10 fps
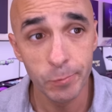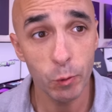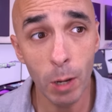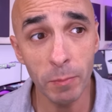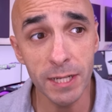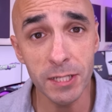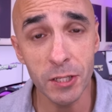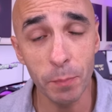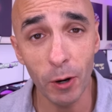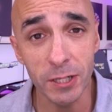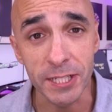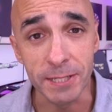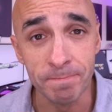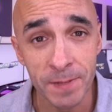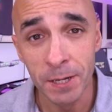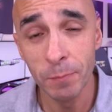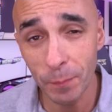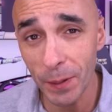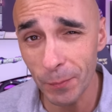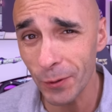so I'm late to the party.
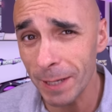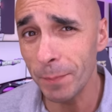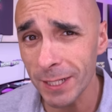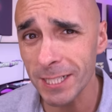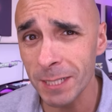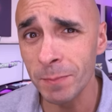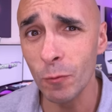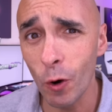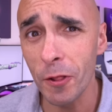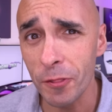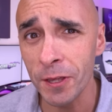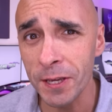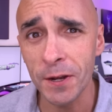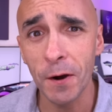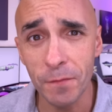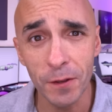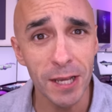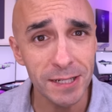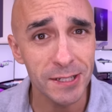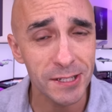But people keep asking me what I think of the
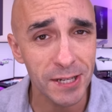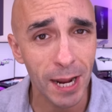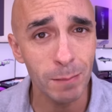latest